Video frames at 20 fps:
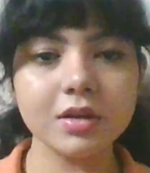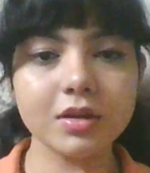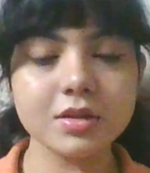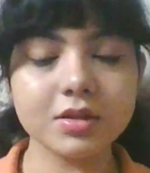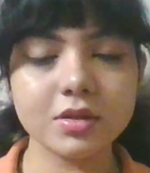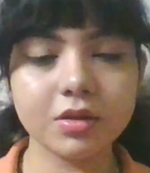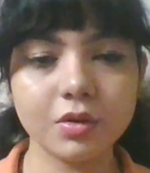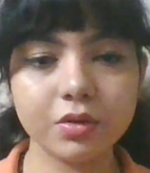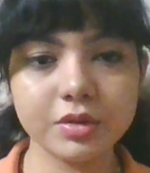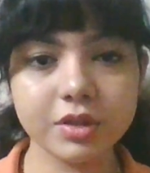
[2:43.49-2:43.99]

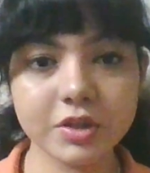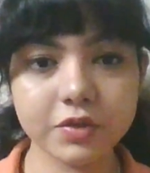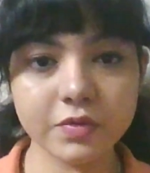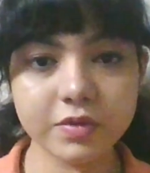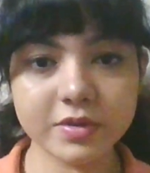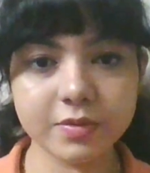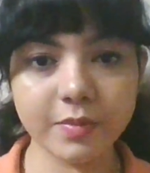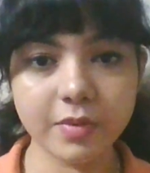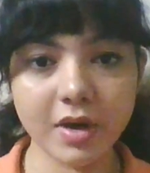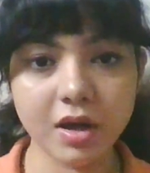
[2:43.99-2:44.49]
So this
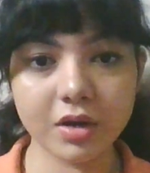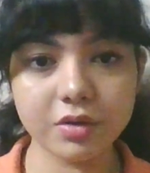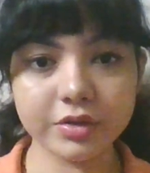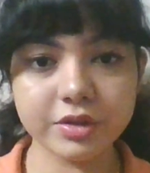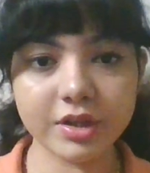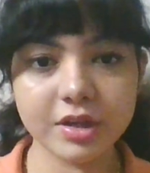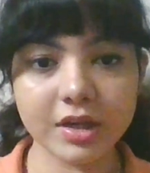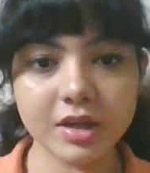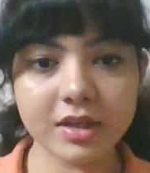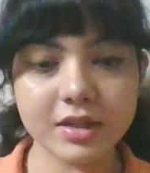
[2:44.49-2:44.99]
was
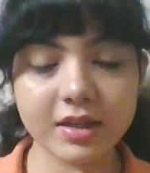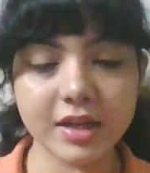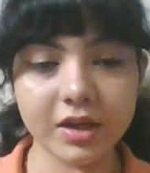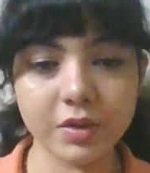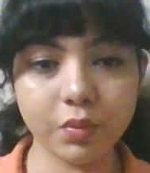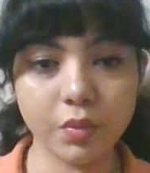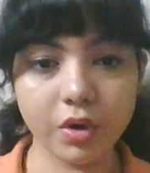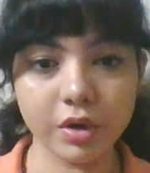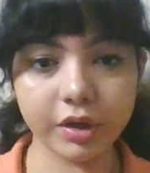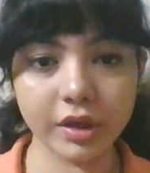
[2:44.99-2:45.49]
about
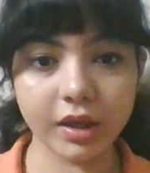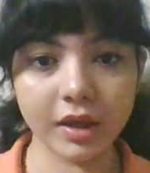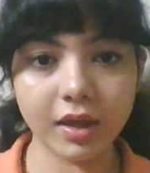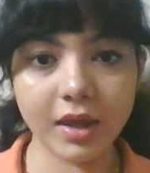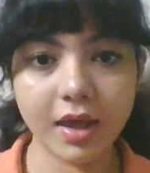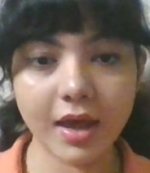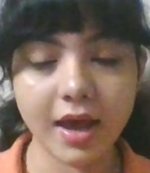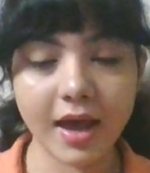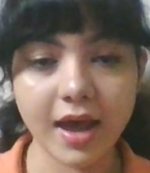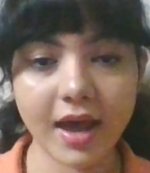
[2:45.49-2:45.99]
networking
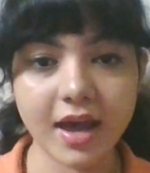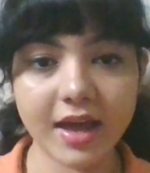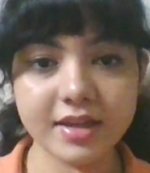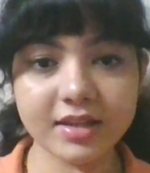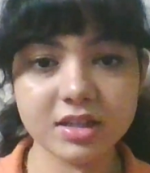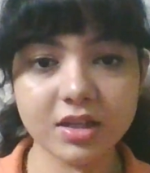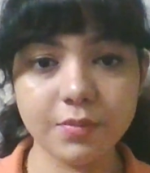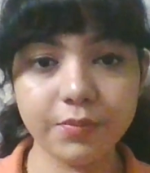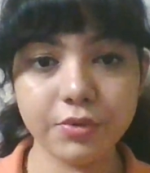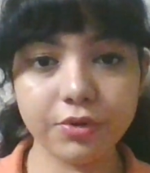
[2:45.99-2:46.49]

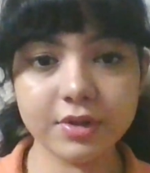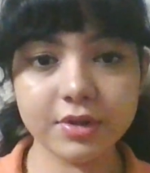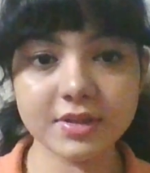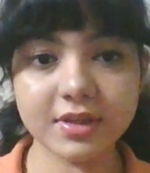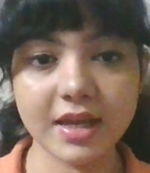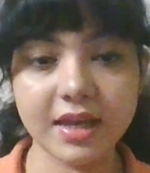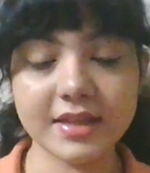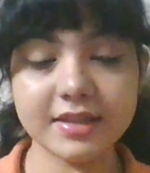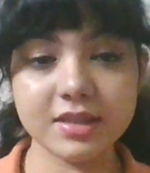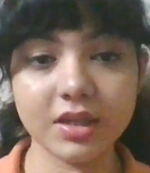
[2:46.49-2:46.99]
and computer
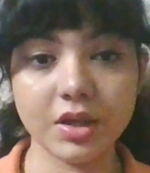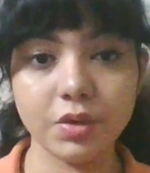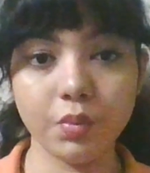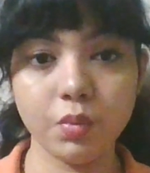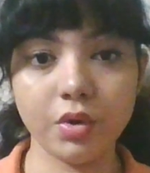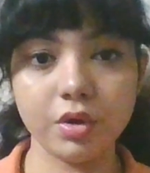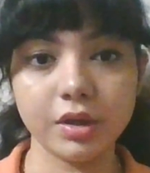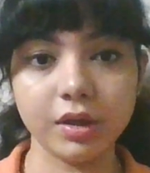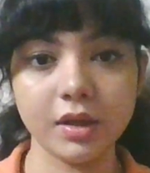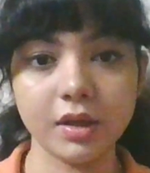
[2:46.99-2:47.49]
science
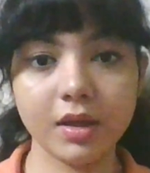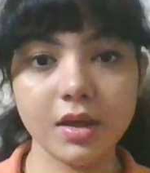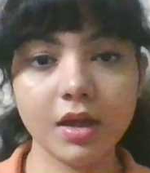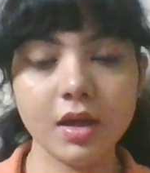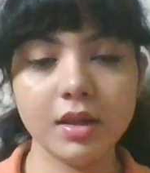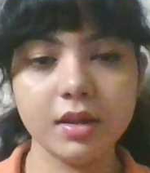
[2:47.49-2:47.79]
networking.